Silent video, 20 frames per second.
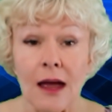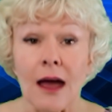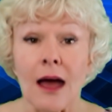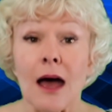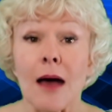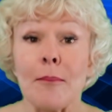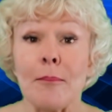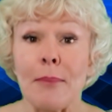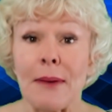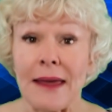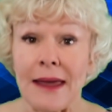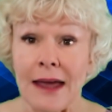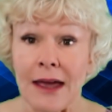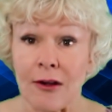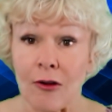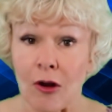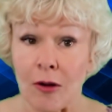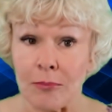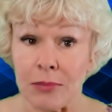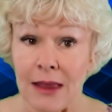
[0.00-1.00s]
A
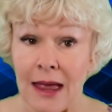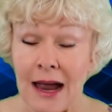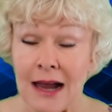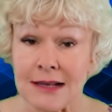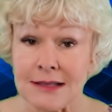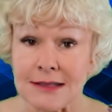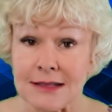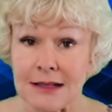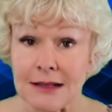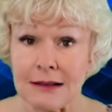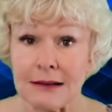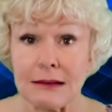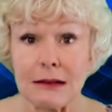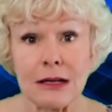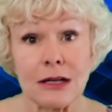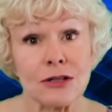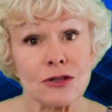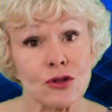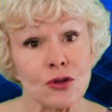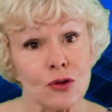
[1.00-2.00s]
ban on plastic
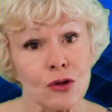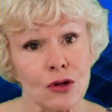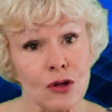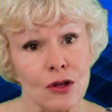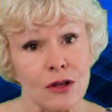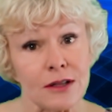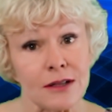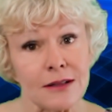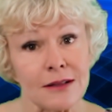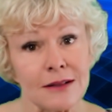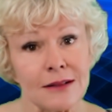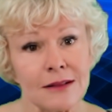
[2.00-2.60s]
is good.